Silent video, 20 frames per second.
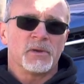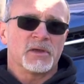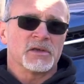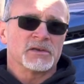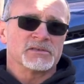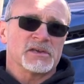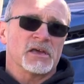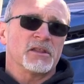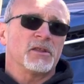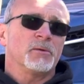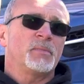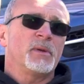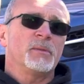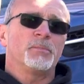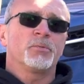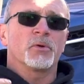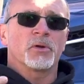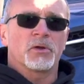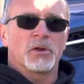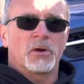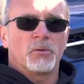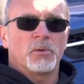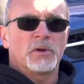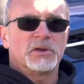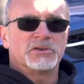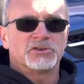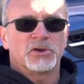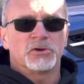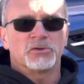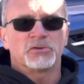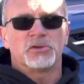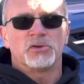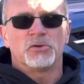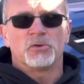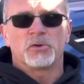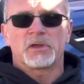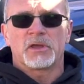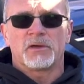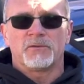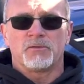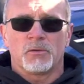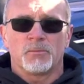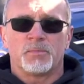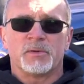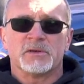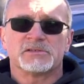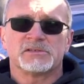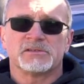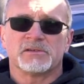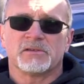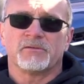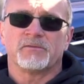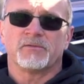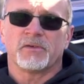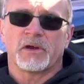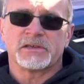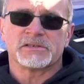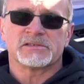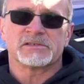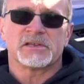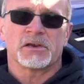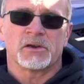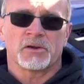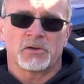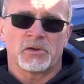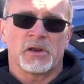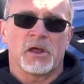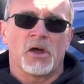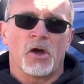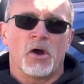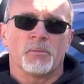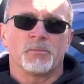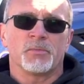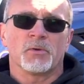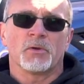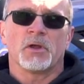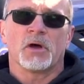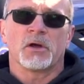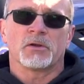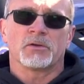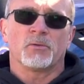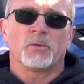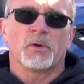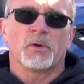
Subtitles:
because other people are gonna reach out to you and give you pieces of advice that are gonna help you along the